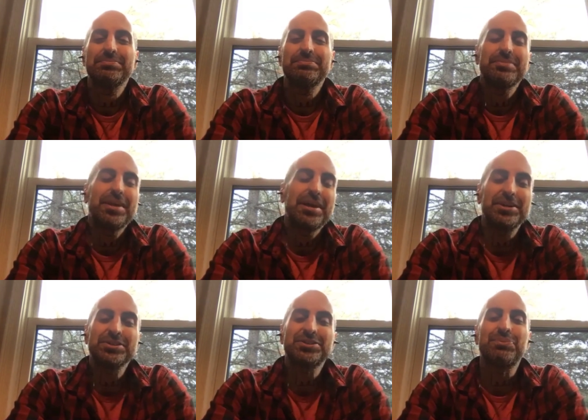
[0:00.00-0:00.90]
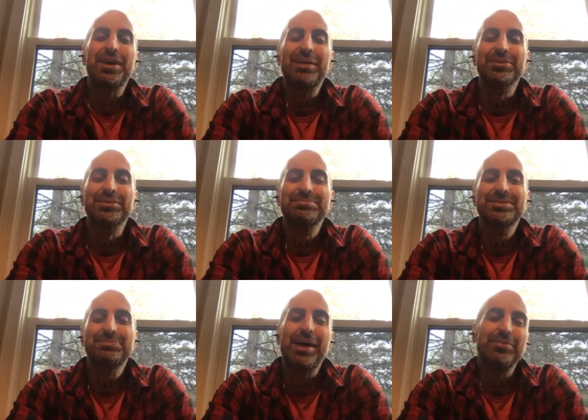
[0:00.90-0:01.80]
Hey, here's the problem. The
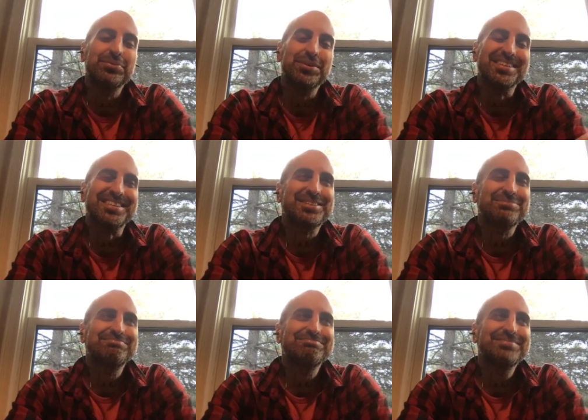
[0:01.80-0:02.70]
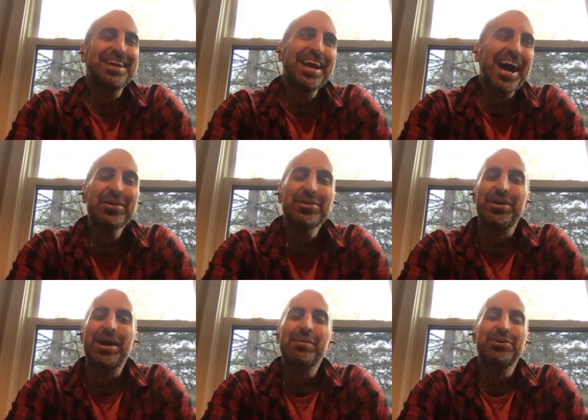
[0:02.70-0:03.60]
problem is, I don't know how
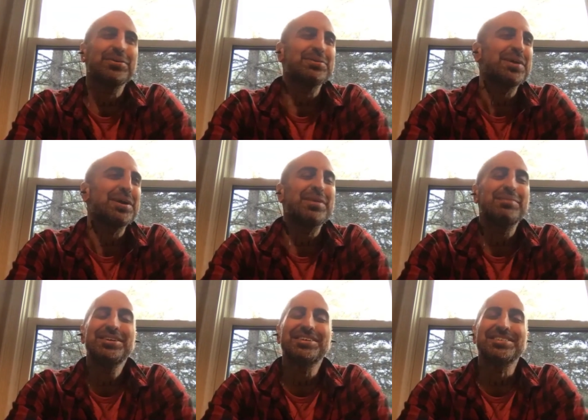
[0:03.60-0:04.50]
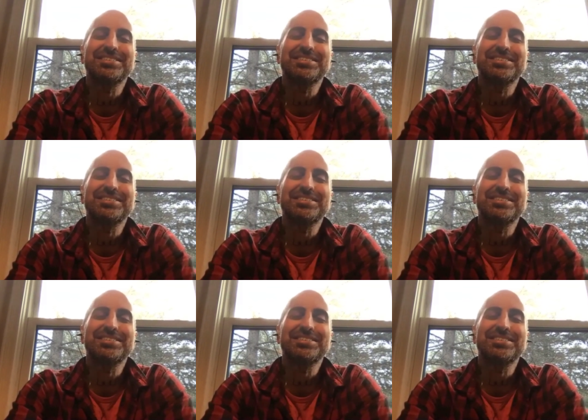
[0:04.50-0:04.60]
I'm going to pay my bills. The